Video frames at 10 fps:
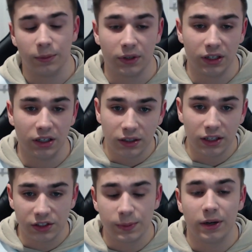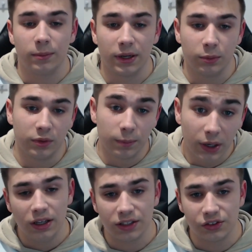I'm gonna experiment with
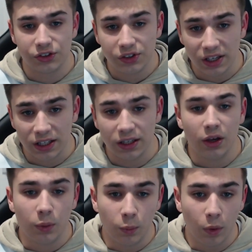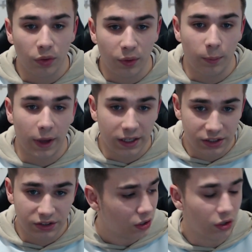both and see what the
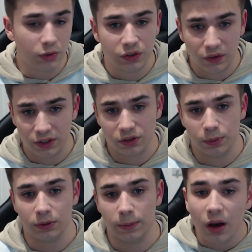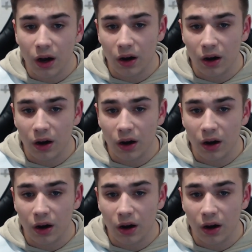best use for this will be.